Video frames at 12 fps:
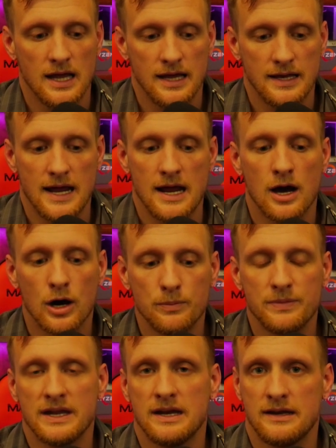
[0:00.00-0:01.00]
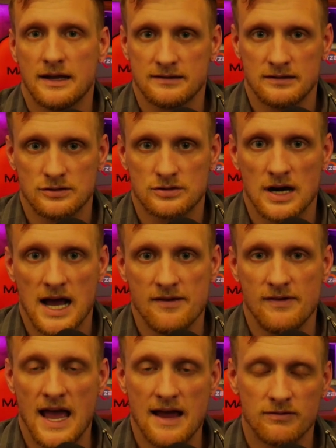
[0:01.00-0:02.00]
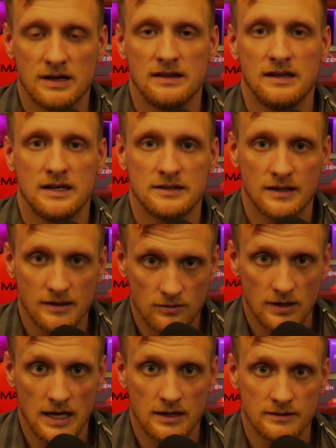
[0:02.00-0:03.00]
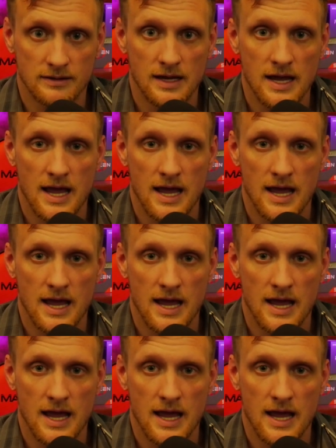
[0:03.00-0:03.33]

and I hope that it doesn't drive everything into the ground